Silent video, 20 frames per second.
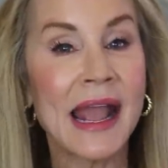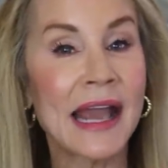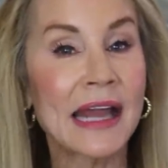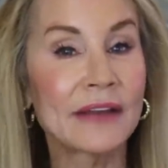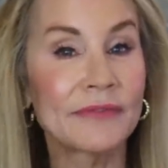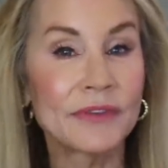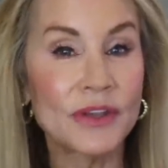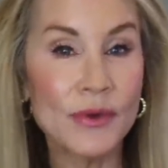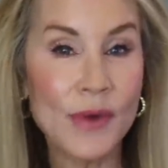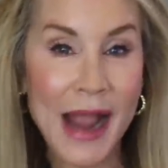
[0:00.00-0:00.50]

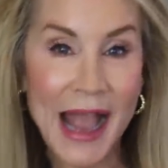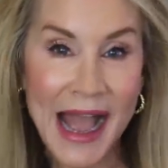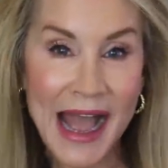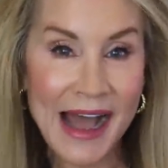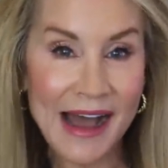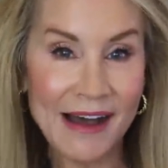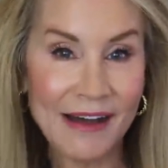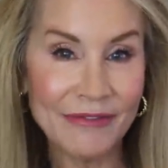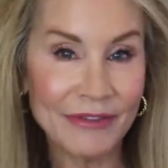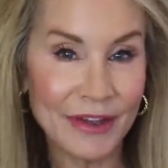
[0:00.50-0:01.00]
And if you
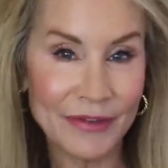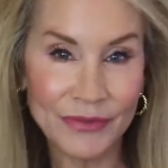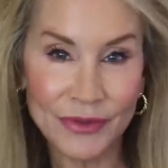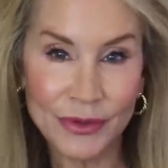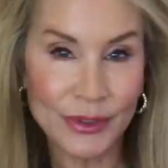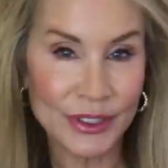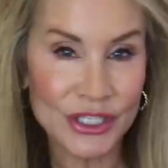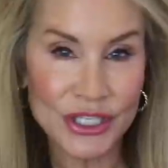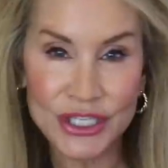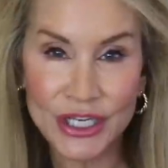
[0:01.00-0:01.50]
have, if
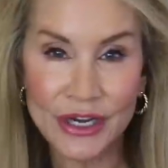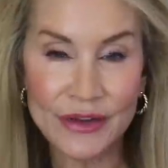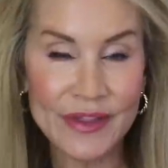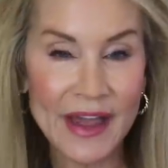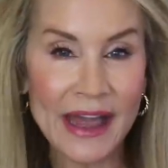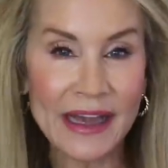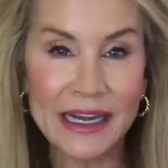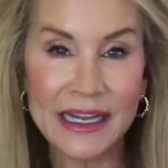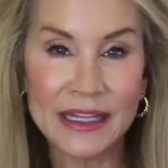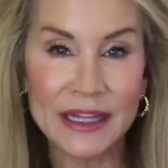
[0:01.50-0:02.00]
you could share
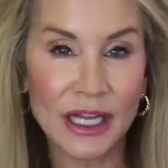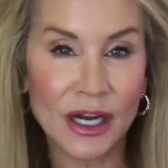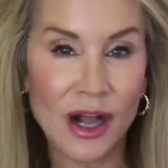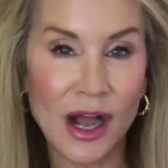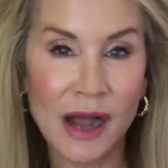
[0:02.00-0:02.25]
that in the